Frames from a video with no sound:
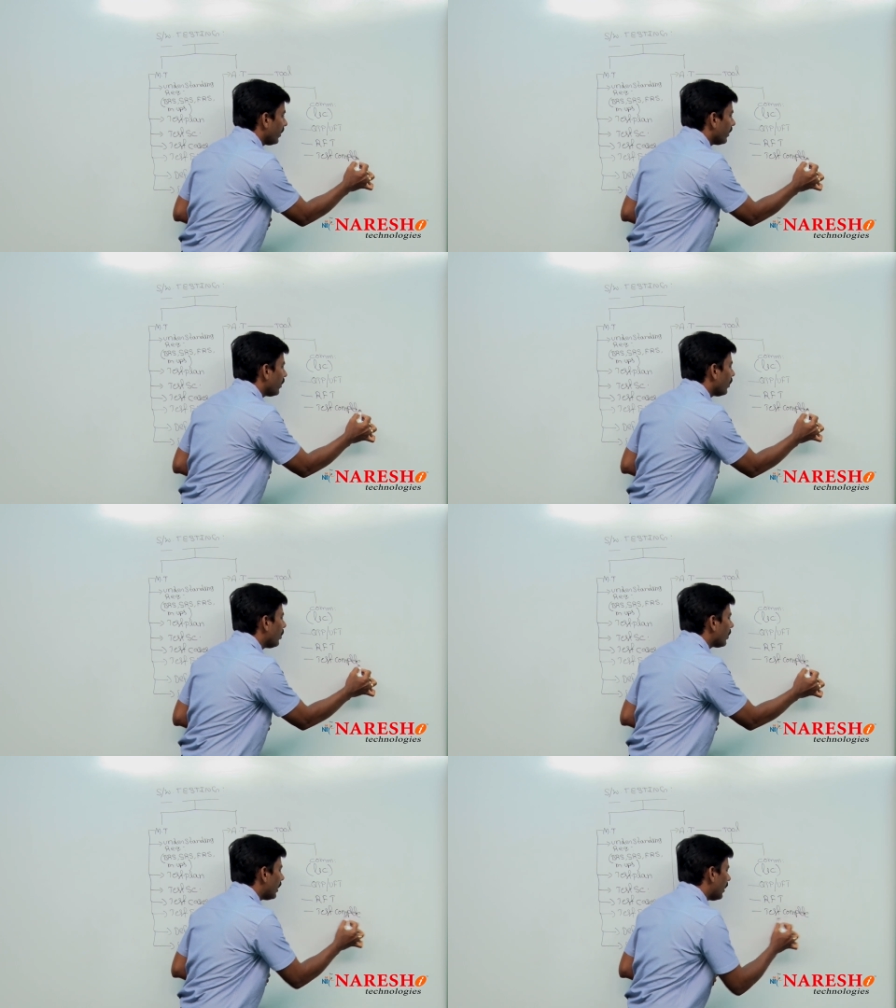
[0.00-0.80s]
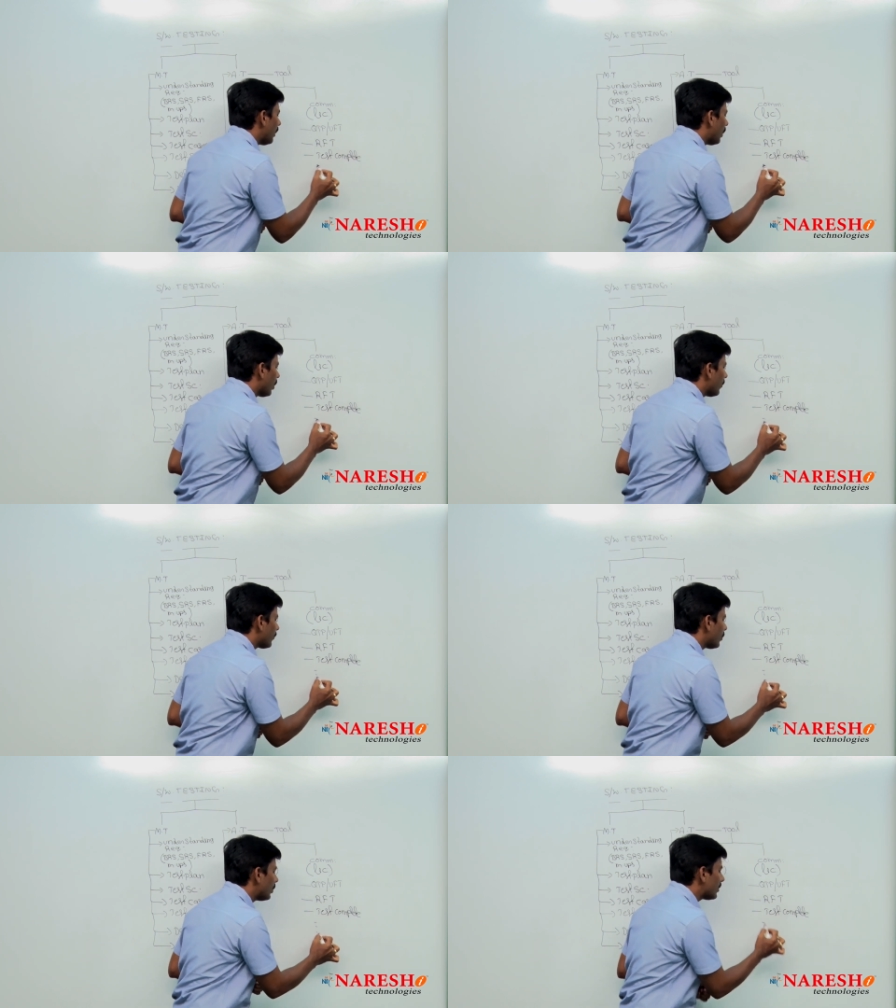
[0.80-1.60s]
There are lot
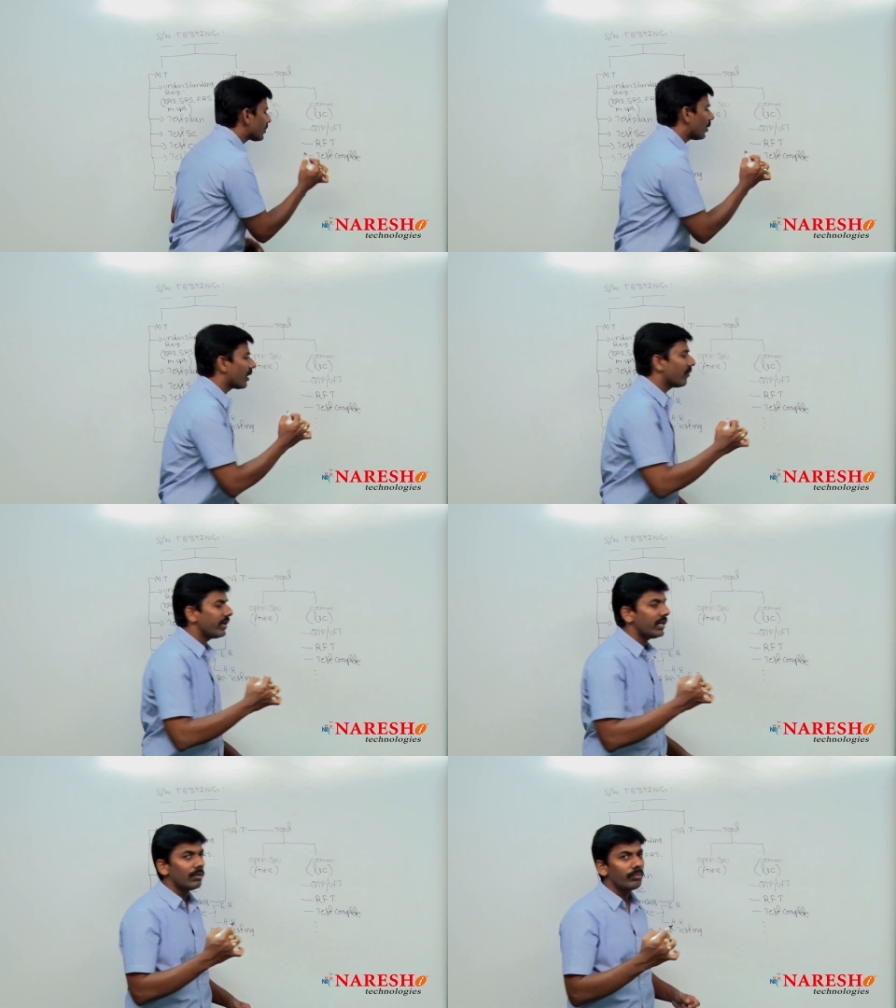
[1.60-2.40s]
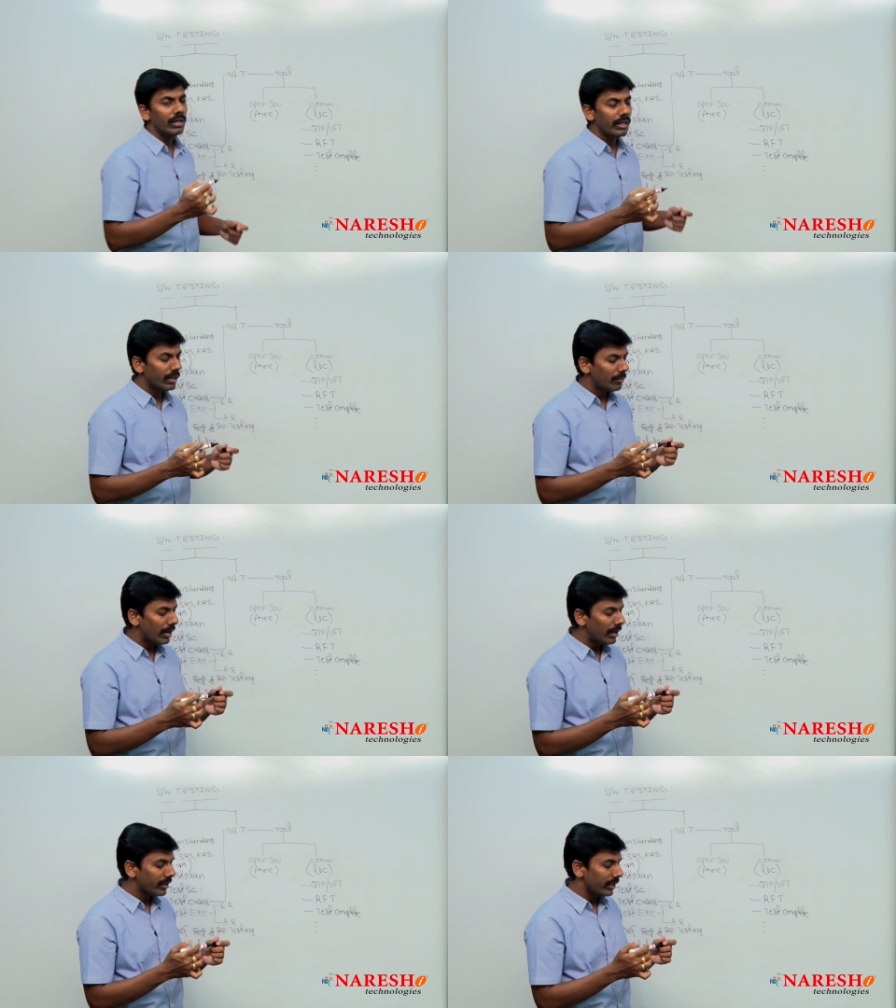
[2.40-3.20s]
of tools are available in a
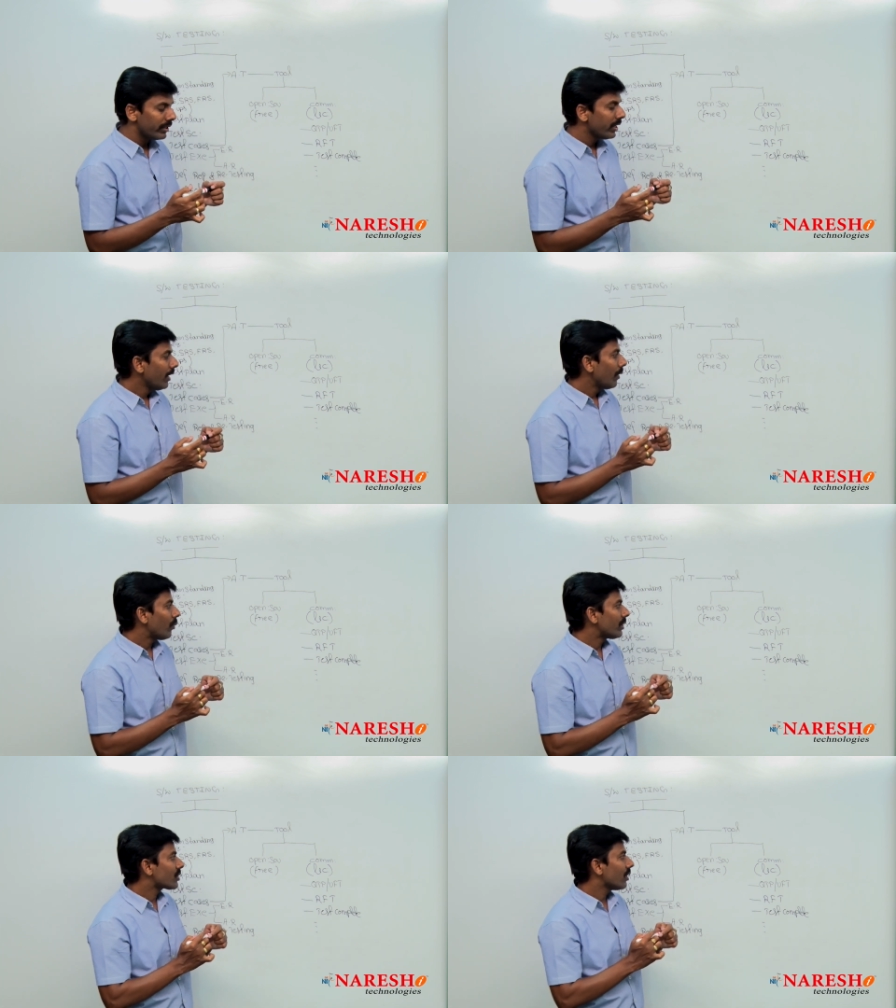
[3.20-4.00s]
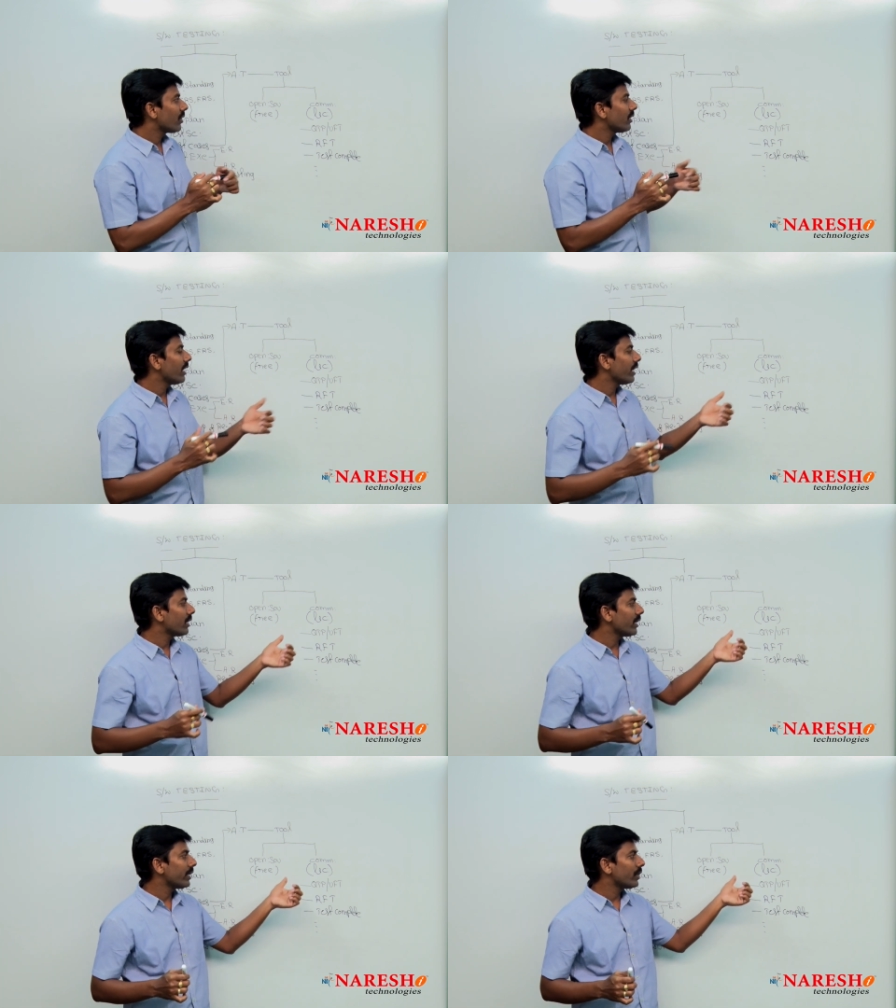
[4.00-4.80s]
market which are
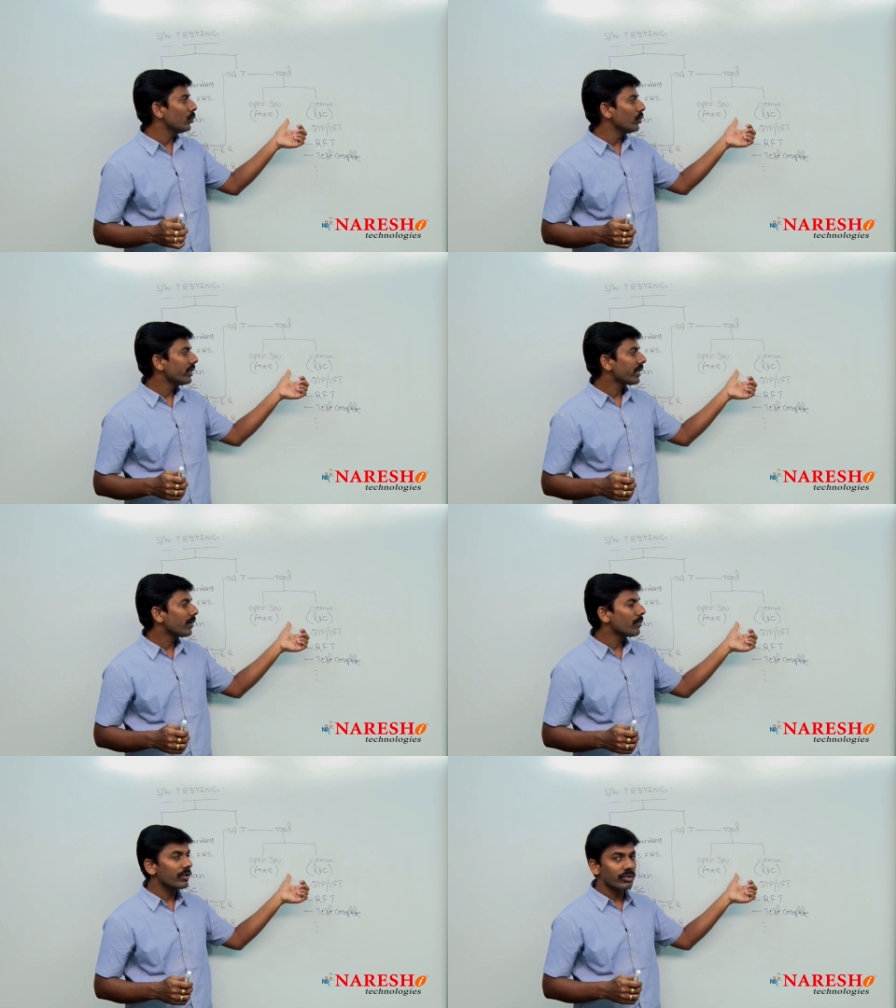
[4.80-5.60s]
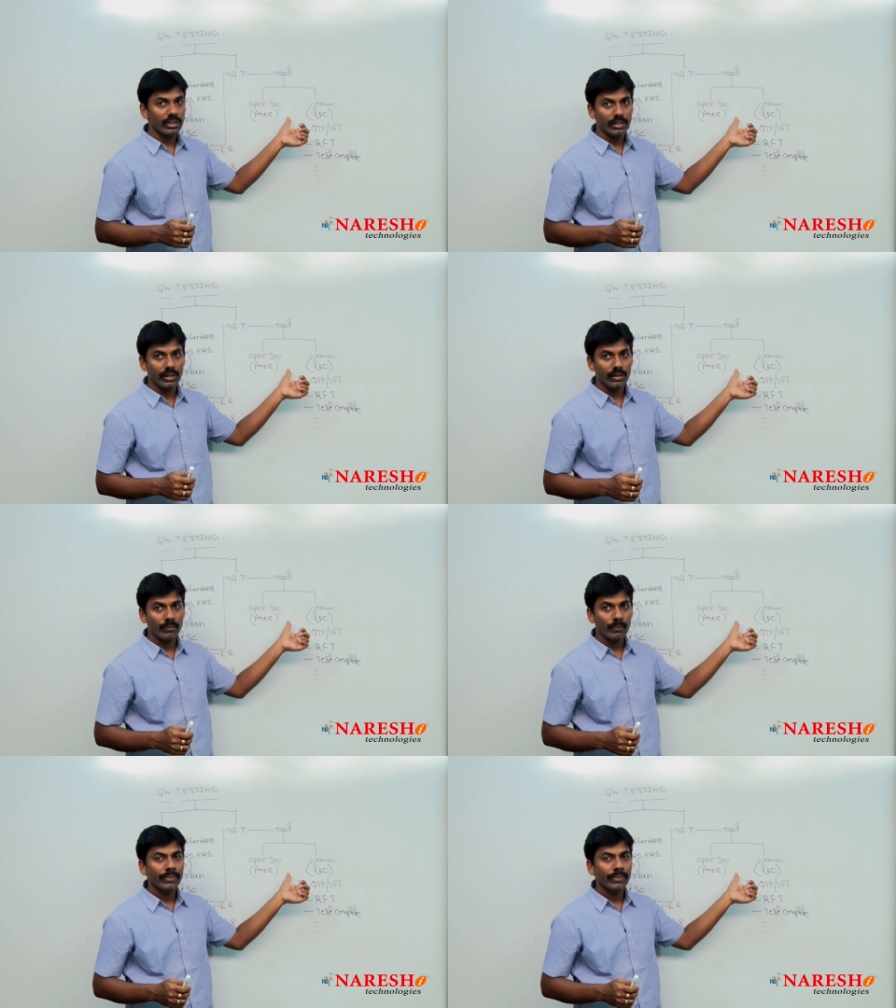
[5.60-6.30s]
related to commercial here.